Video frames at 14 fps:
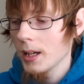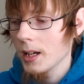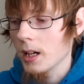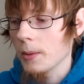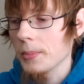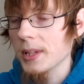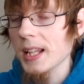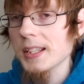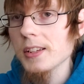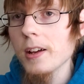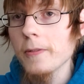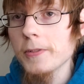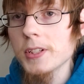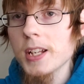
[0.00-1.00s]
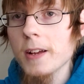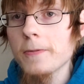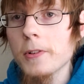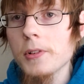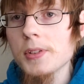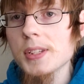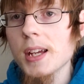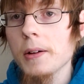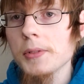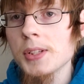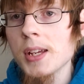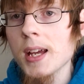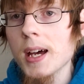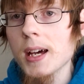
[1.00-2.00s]
But that's all I have for today, folks. I will
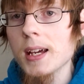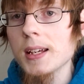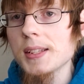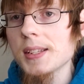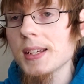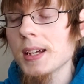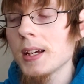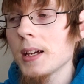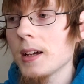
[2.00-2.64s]
see you guys